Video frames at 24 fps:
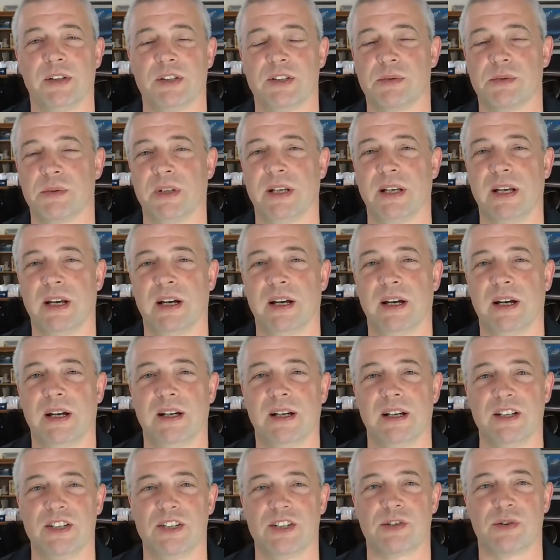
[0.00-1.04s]
It's really a
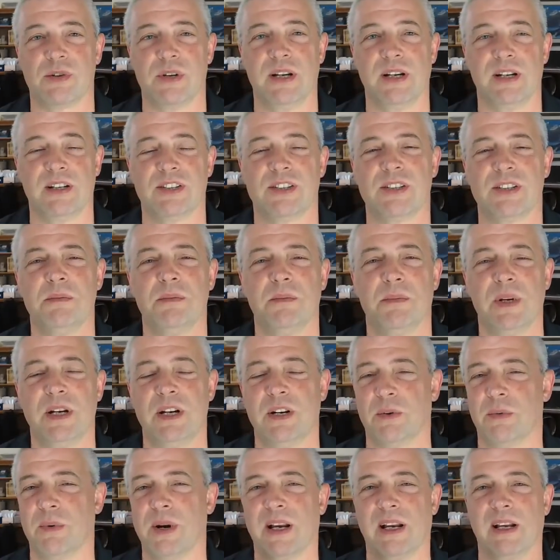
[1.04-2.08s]
nice treat. Because some
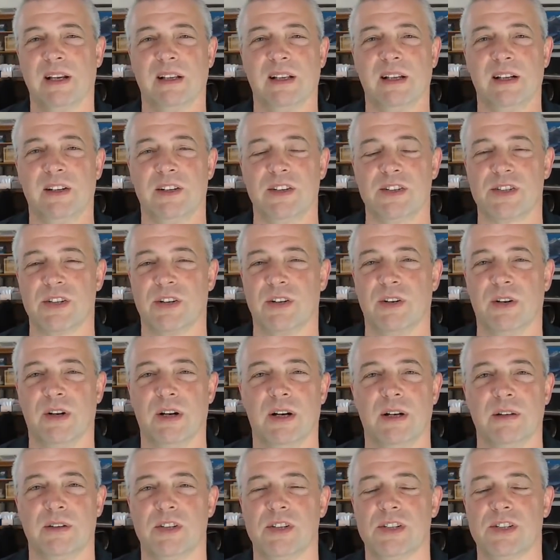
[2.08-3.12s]
window regulators are
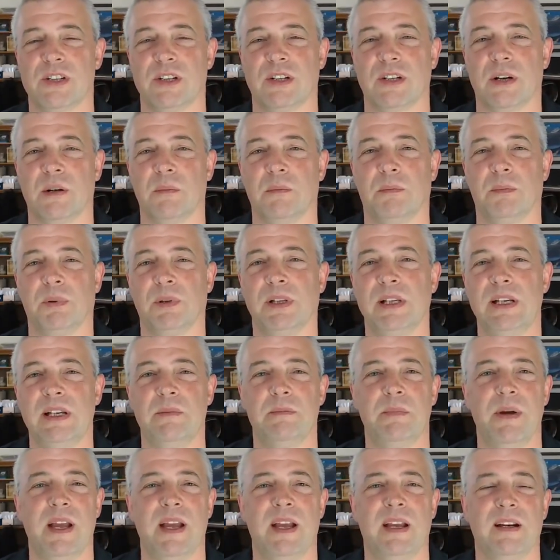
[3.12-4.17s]
just a
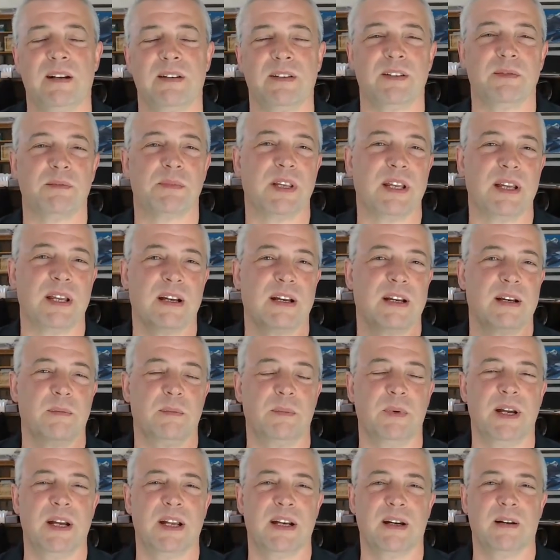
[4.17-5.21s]
complete pain.
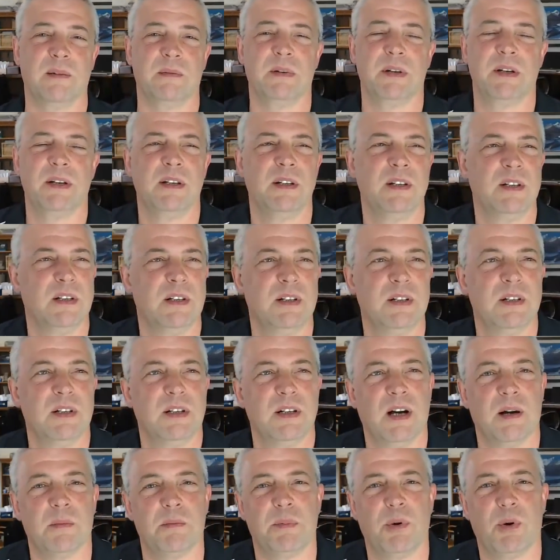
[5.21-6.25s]
We had a
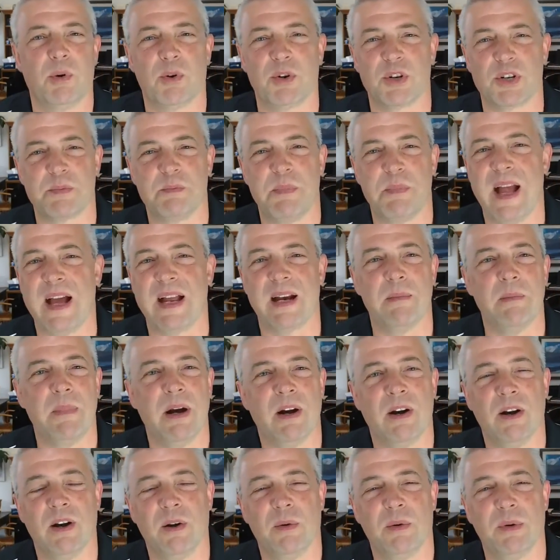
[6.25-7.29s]
Porsche
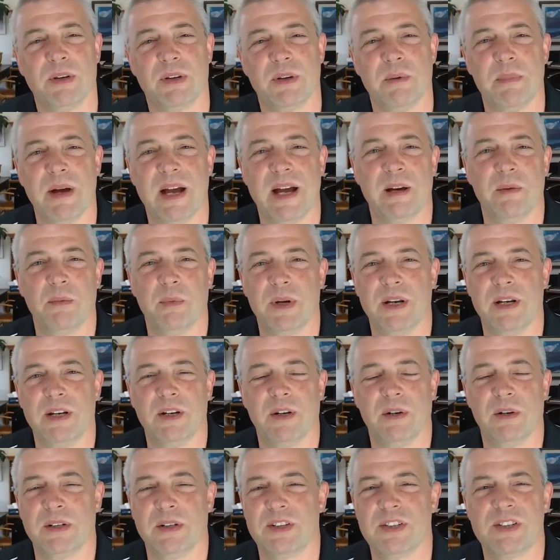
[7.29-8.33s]
Panamera with a bad
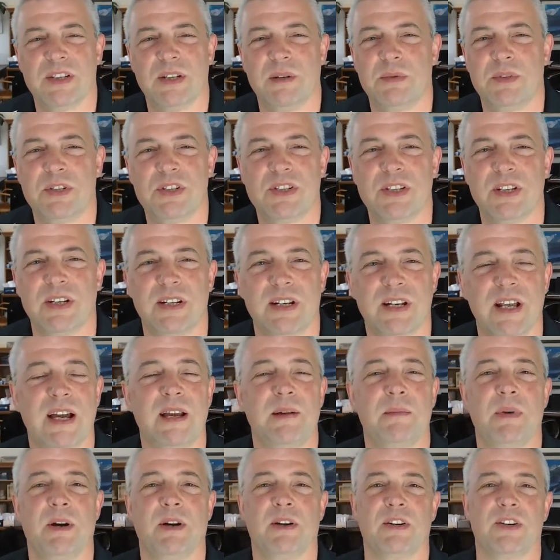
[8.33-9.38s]
window. It was just a
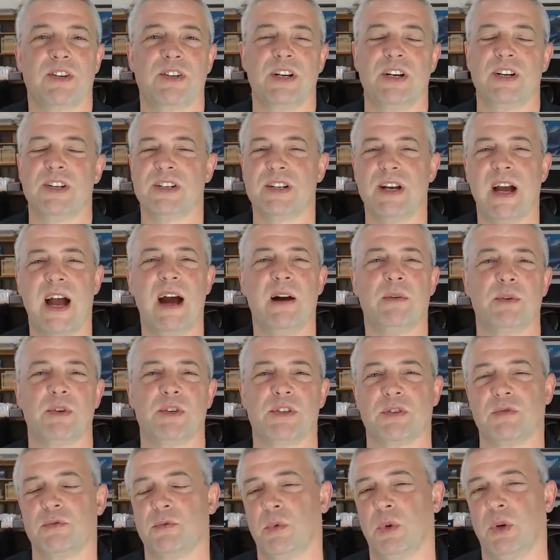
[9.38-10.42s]
nightmare to change.
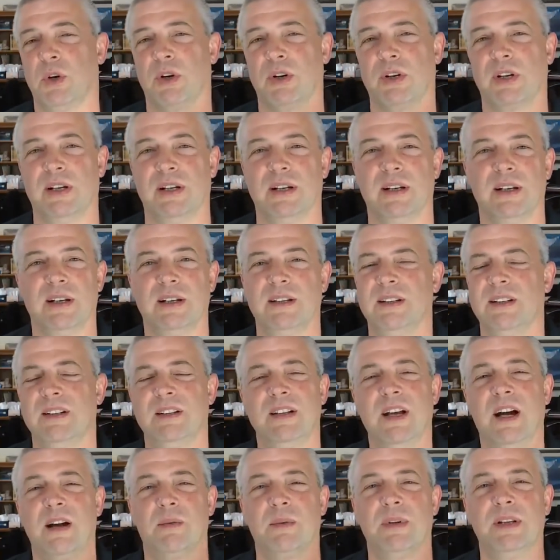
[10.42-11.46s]
Hours of work and
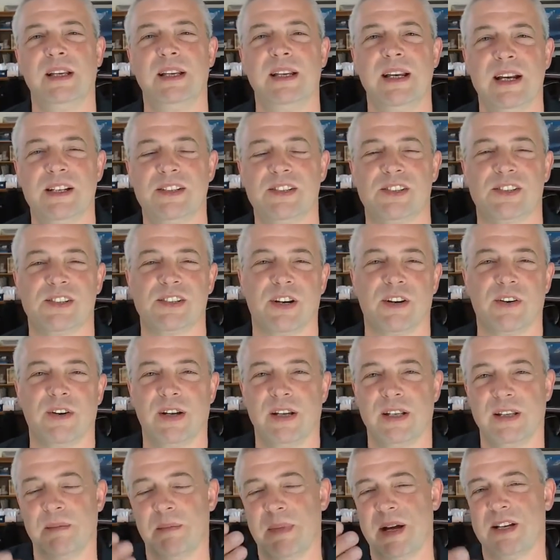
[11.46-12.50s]
not really
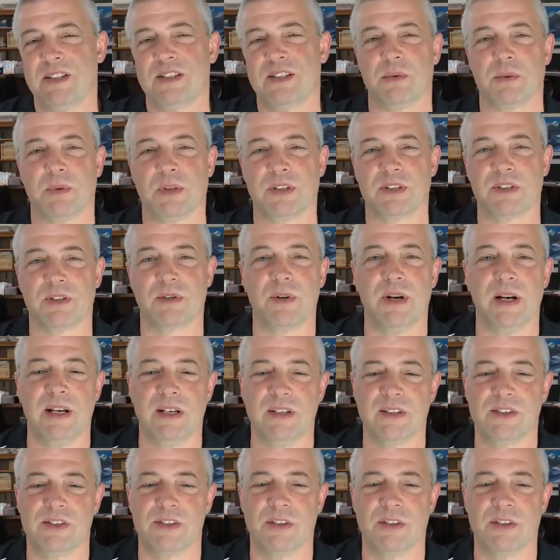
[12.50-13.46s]
necessary. And the Mazda works great.